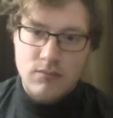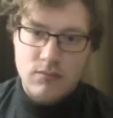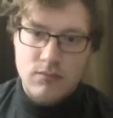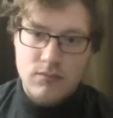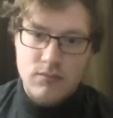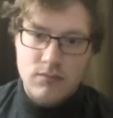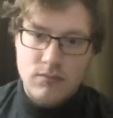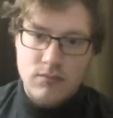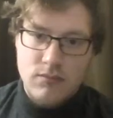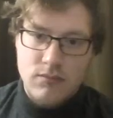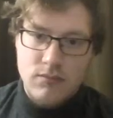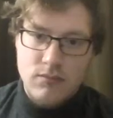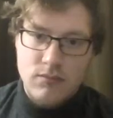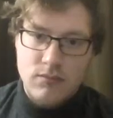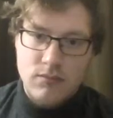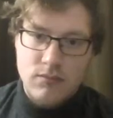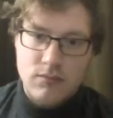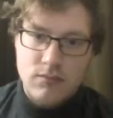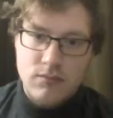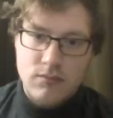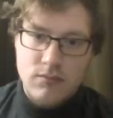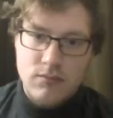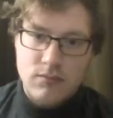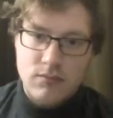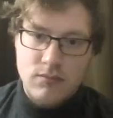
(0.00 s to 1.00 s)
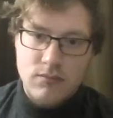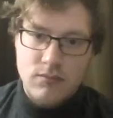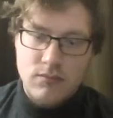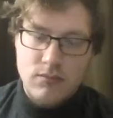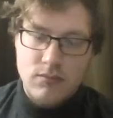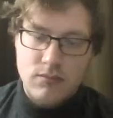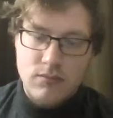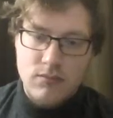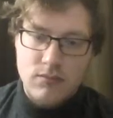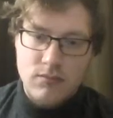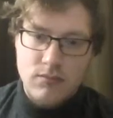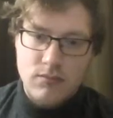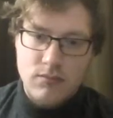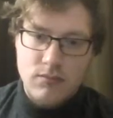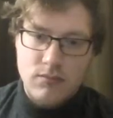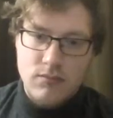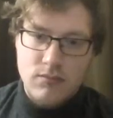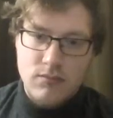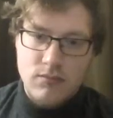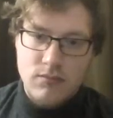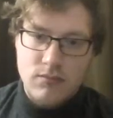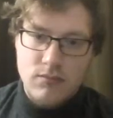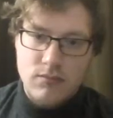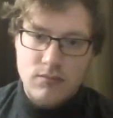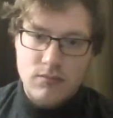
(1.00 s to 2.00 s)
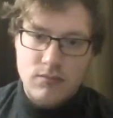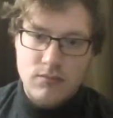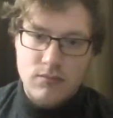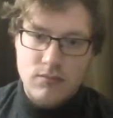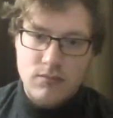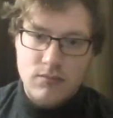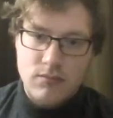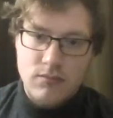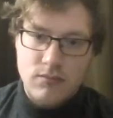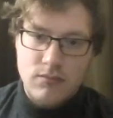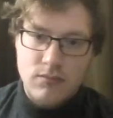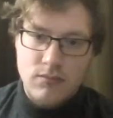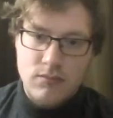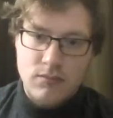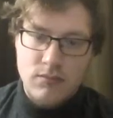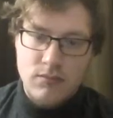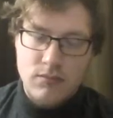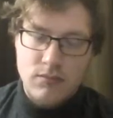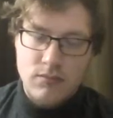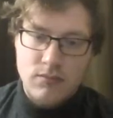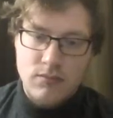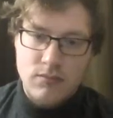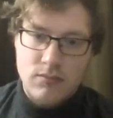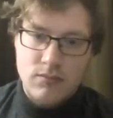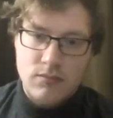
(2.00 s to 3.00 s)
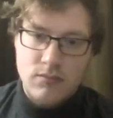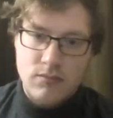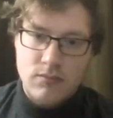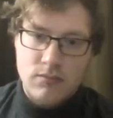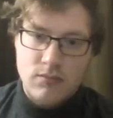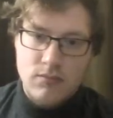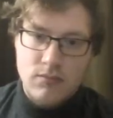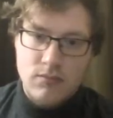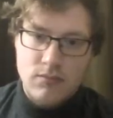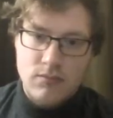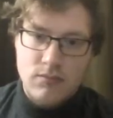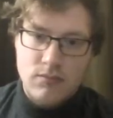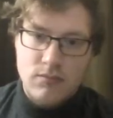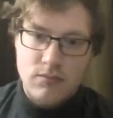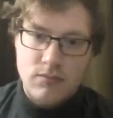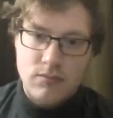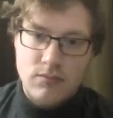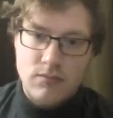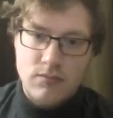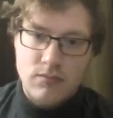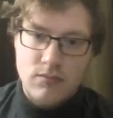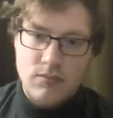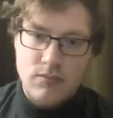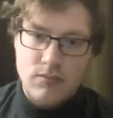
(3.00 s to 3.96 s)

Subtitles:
[no speech]